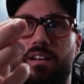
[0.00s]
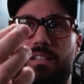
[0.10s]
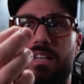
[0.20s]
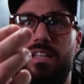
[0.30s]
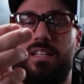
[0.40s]

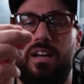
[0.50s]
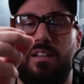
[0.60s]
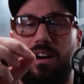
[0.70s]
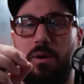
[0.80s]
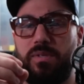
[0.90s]
any of the
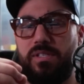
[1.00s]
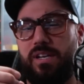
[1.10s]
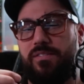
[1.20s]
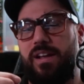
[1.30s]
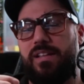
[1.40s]
other options
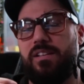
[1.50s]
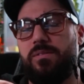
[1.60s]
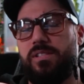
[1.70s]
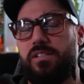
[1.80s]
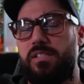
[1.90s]
that I've had. The other
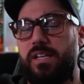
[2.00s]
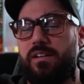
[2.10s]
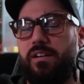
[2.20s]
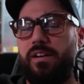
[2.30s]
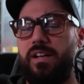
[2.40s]
ones are
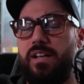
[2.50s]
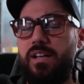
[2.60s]
stick-on.